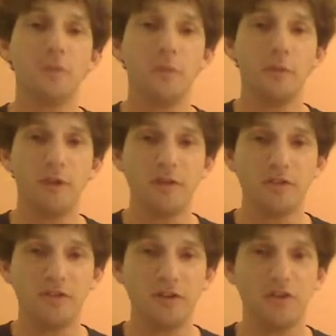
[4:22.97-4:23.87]
We play
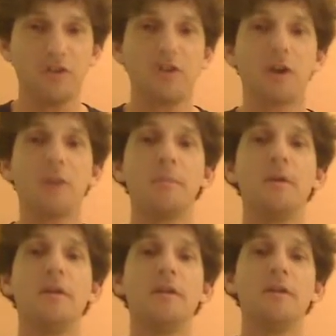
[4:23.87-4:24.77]
C sharp,
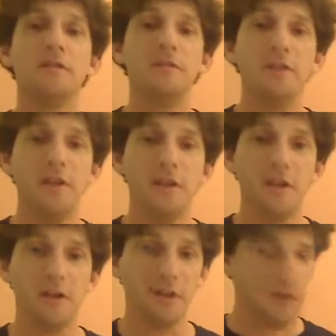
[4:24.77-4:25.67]
D,